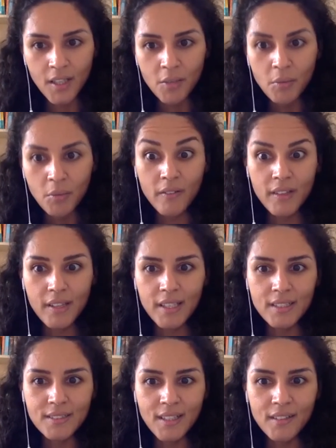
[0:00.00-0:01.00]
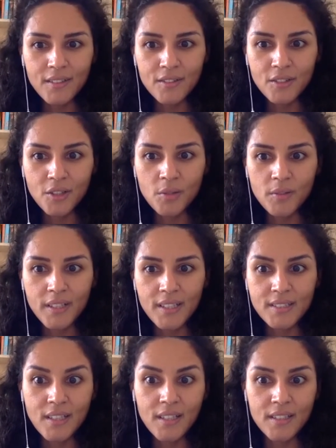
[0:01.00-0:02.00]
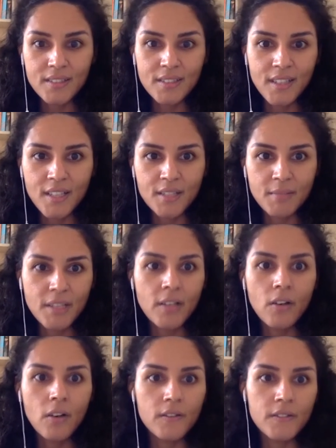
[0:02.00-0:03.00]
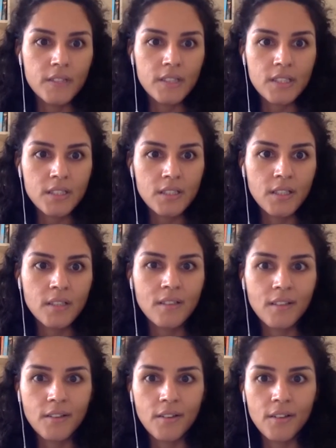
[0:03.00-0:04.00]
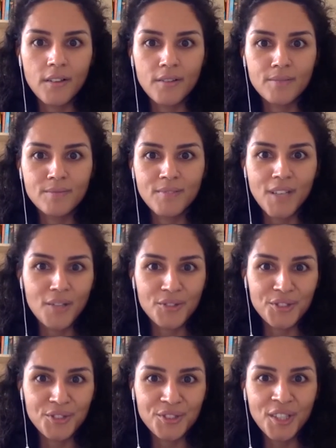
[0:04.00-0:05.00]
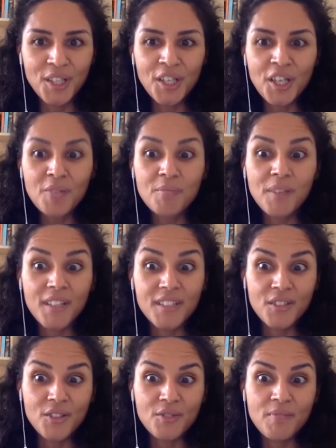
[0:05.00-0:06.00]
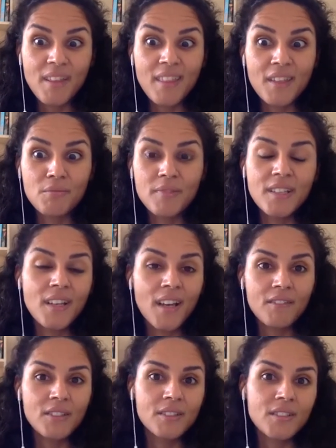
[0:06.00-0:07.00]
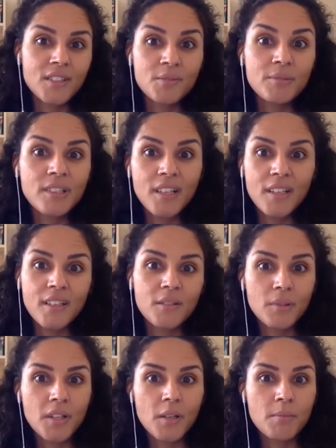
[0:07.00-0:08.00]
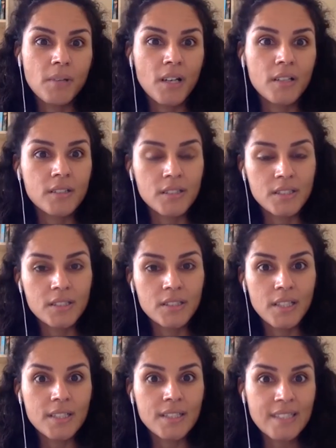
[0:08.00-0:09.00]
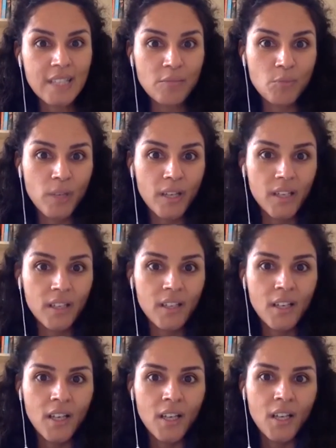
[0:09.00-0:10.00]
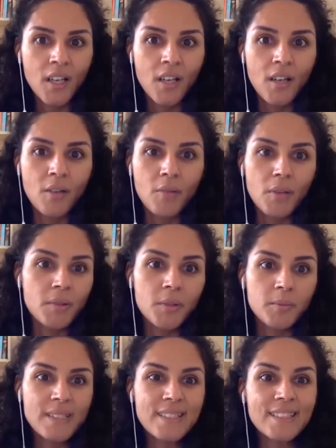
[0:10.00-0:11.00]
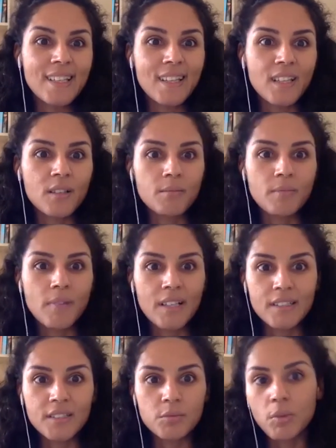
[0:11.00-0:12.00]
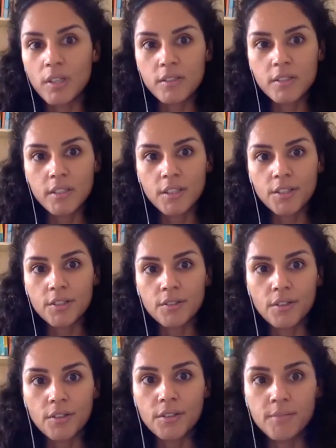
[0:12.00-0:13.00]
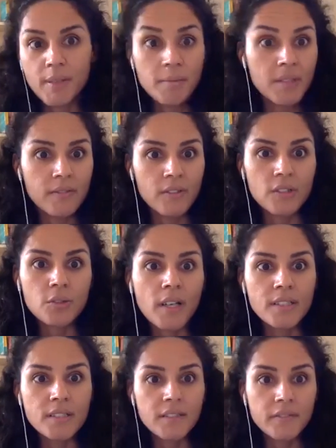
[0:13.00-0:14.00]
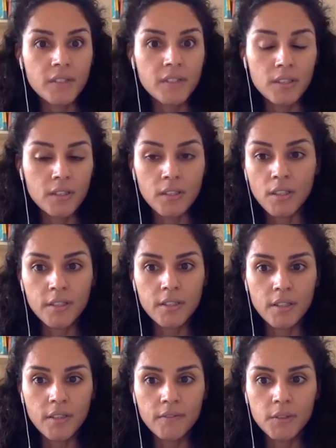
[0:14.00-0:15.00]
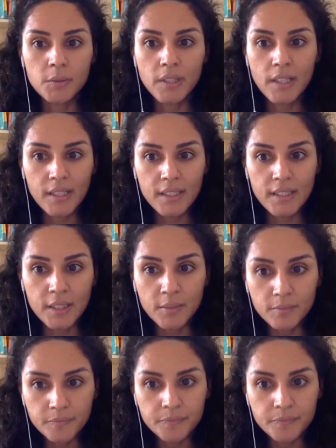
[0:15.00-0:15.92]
One of the things that COVID has done is it has made all of us sit in our houses, but it's also meant that we haven't communicated with our partners in the same way. When we would be seeing them at least once a year, or maybe even twice a year if we were lucky,